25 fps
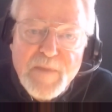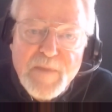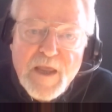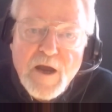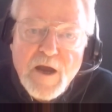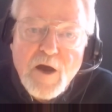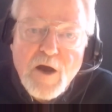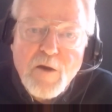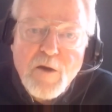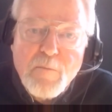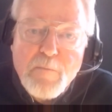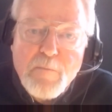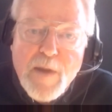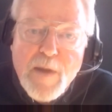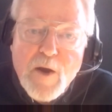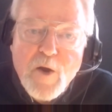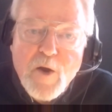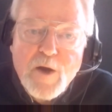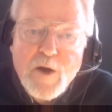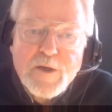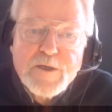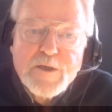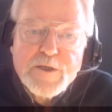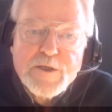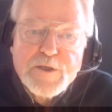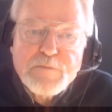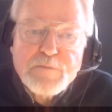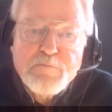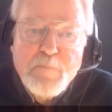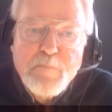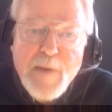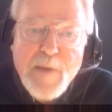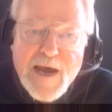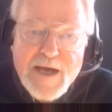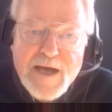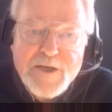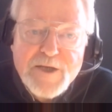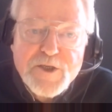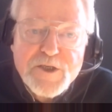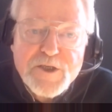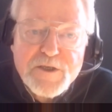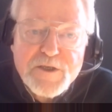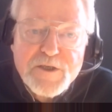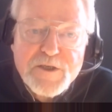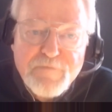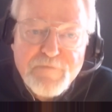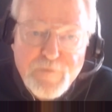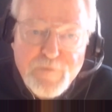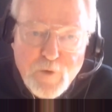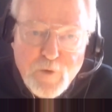America's
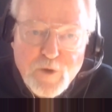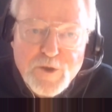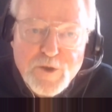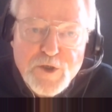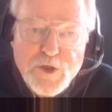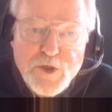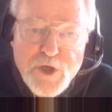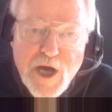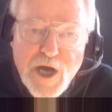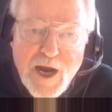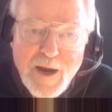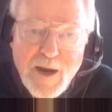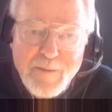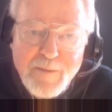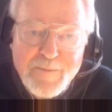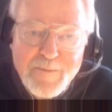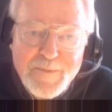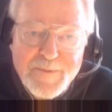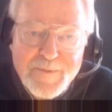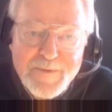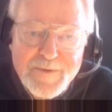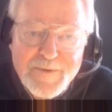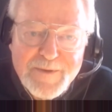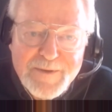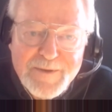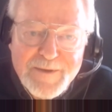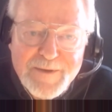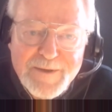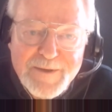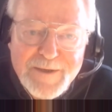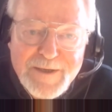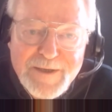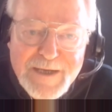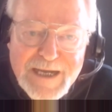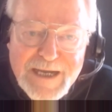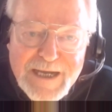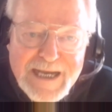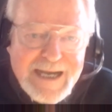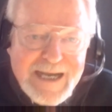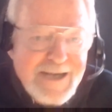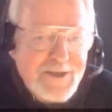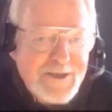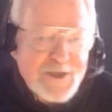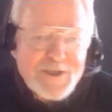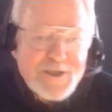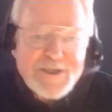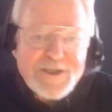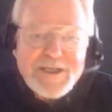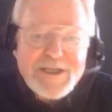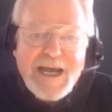best first job. It
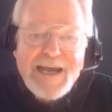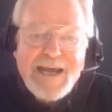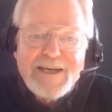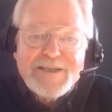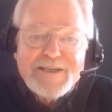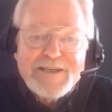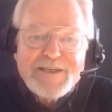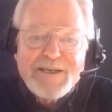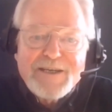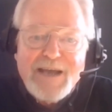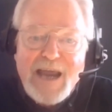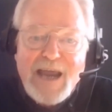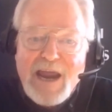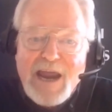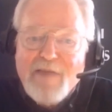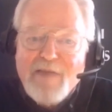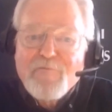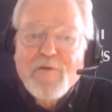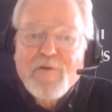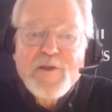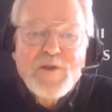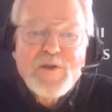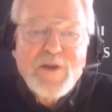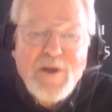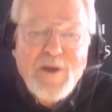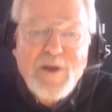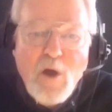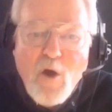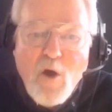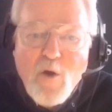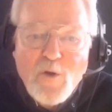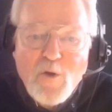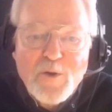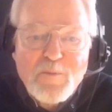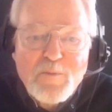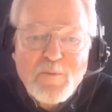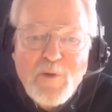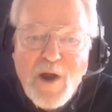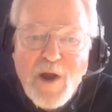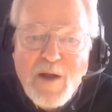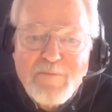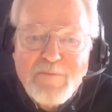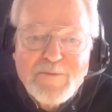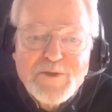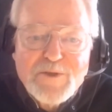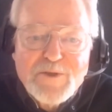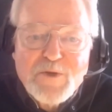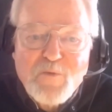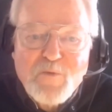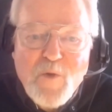just takes everything, all the
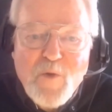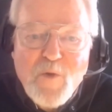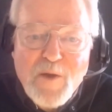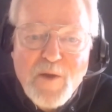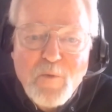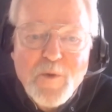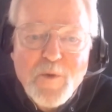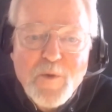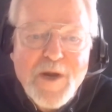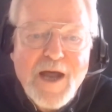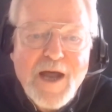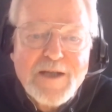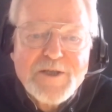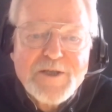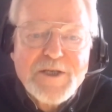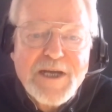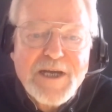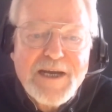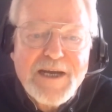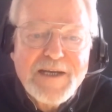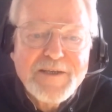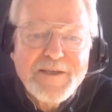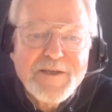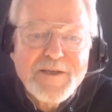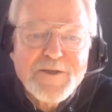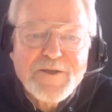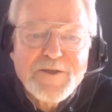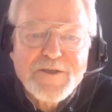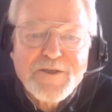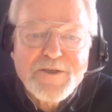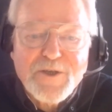problems away. We're not saying this is a